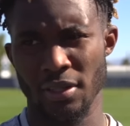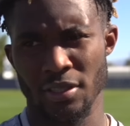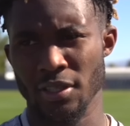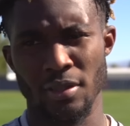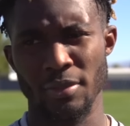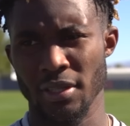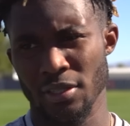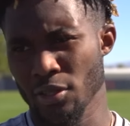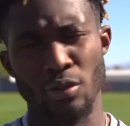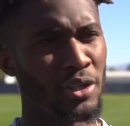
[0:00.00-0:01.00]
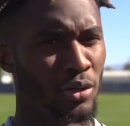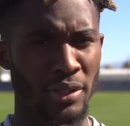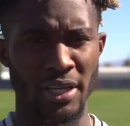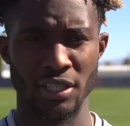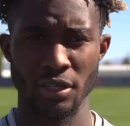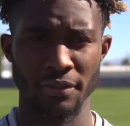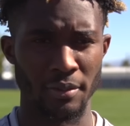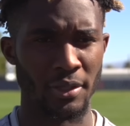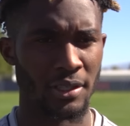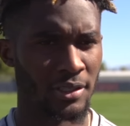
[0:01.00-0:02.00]
it only gets tougher
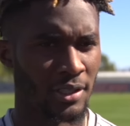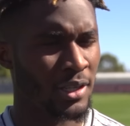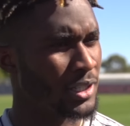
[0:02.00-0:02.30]
because